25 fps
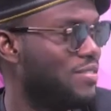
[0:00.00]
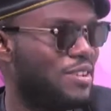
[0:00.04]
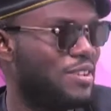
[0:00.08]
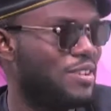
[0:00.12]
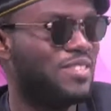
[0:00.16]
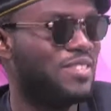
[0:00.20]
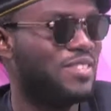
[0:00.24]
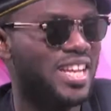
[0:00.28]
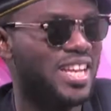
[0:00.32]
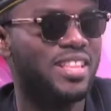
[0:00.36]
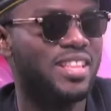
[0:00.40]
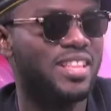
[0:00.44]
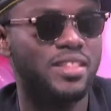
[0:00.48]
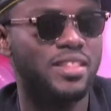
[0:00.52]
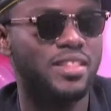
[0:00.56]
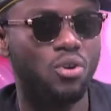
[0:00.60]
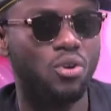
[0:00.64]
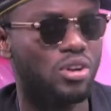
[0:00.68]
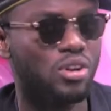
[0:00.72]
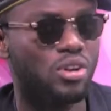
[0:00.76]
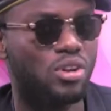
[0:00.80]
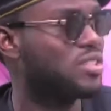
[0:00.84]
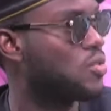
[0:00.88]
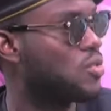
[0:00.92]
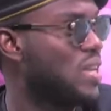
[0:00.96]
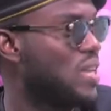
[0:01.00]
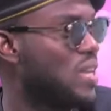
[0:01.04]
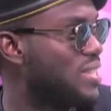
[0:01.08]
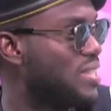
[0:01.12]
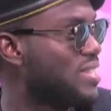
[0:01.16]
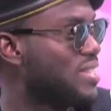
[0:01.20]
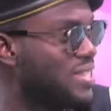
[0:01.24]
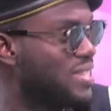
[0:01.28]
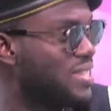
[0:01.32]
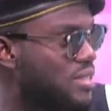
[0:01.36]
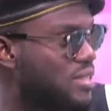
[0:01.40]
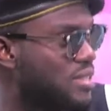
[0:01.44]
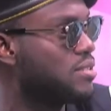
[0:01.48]
taken the
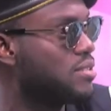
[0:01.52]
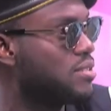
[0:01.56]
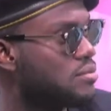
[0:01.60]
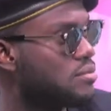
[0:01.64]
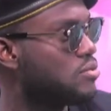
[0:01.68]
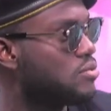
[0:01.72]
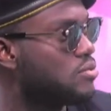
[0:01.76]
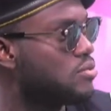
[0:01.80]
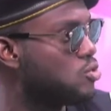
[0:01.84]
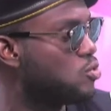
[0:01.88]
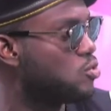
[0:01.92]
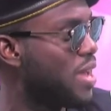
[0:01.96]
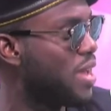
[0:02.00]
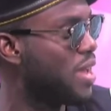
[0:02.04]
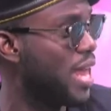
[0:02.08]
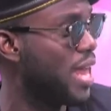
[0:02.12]
consequences to bear.